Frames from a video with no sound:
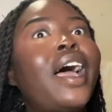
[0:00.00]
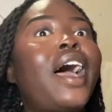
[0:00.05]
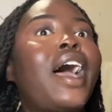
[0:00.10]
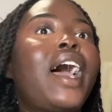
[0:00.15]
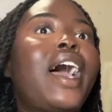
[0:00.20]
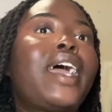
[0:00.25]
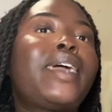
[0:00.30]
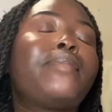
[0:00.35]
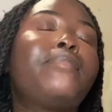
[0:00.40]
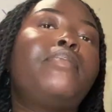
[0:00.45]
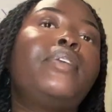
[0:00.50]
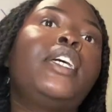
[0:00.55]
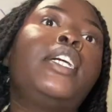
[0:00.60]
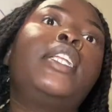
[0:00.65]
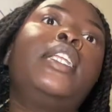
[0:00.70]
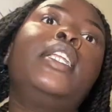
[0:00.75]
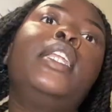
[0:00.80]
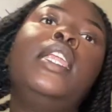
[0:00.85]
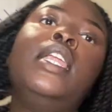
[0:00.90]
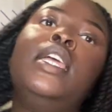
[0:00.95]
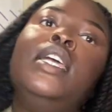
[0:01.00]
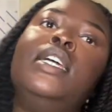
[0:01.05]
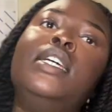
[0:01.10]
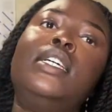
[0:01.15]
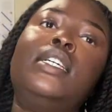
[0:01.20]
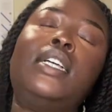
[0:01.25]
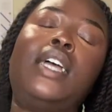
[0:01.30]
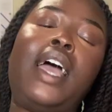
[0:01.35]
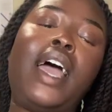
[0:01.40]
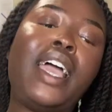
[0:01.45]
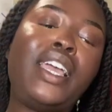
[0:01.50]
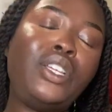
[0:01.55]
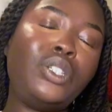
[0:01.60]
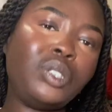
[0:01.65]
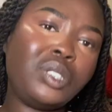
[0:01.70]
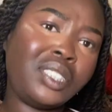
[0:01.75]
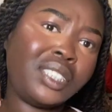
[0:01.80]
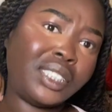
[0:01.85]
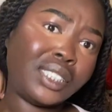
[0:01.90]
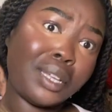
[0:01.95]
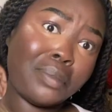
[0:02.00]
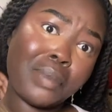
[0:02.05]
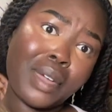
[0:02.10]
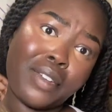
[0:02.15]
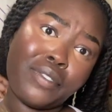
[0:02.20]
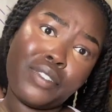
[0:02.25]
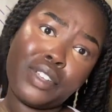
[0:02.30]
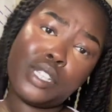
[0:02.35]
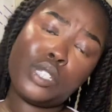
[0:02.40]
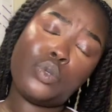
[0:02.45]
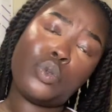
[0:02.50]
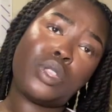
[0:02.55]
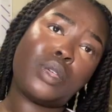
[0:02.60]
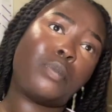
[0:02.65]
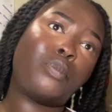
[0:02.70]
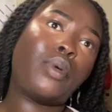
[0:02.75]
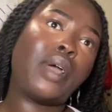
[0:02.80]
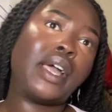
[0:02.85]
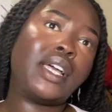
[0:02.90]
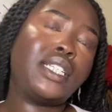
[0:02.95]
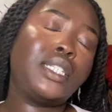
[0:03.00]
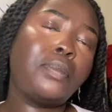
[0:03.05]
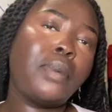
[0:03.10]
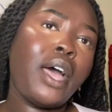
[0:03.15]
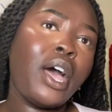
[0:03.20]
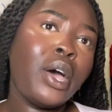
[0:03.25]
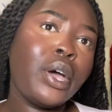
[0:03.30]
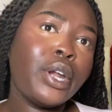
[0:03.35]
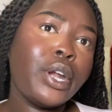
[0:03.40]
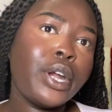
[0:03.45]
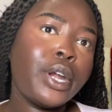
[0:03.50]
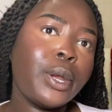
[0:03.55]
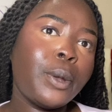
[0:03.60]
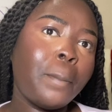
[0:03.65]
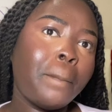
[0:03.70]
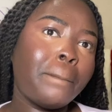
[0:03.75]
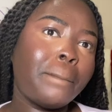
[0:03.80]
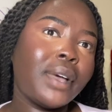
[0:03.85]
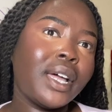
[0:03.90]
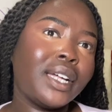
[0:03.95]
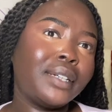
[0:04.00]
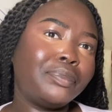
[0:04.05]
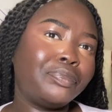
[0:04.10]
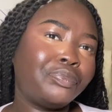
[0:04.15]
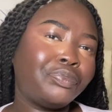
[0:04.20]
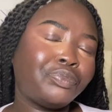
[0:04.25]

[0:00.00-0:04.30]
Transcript: I used to set my face with a pressed powder, but